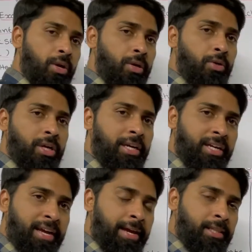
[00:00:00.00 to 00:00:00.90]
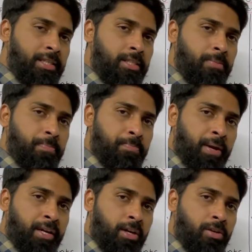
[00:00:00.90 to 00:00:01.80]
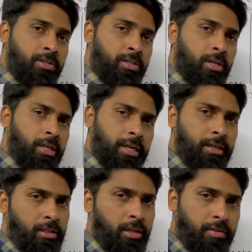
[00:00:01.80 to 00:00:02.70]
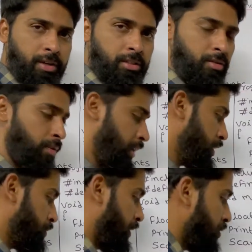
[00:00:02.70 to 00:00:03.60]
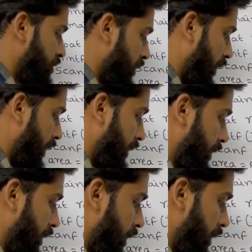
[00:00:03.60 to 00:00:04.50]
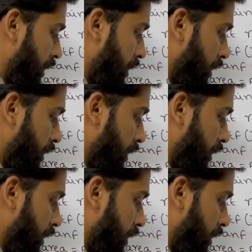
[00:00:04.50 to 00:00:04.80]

You can take this pi constant in three ways. One is by using the lateral,